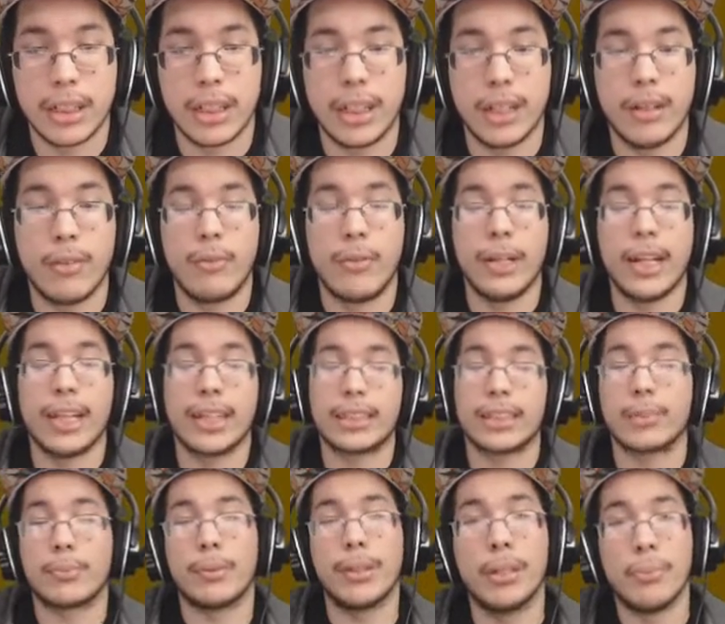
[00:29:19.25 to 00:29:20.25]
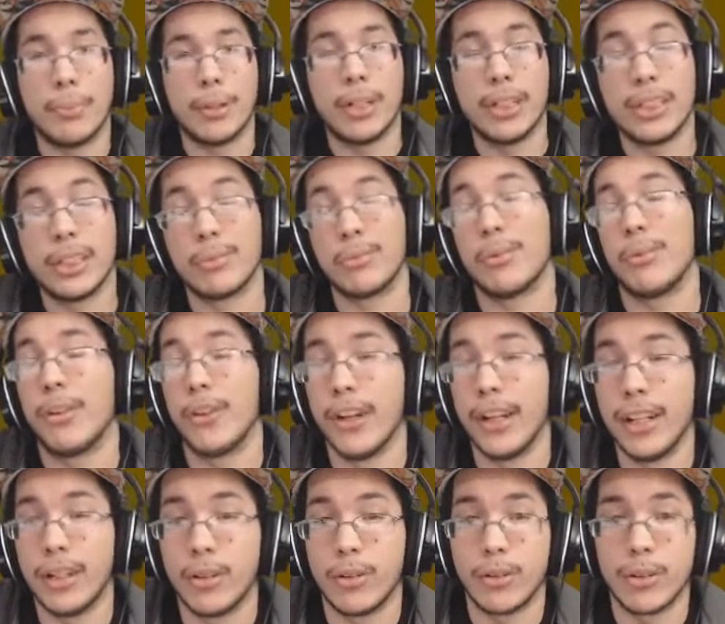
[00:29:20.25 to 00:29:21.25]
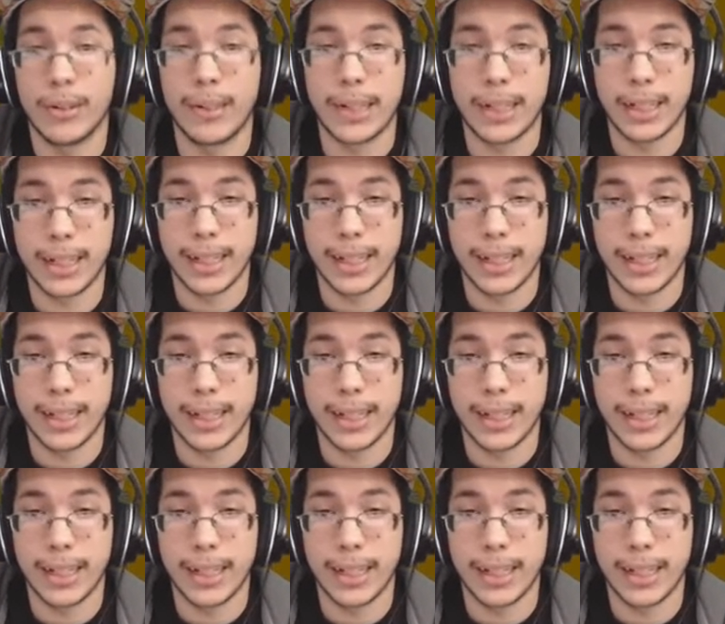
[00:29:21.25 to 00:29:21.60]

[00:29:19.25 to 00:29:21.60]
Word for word: If we had like a speed up button, that would be great, or like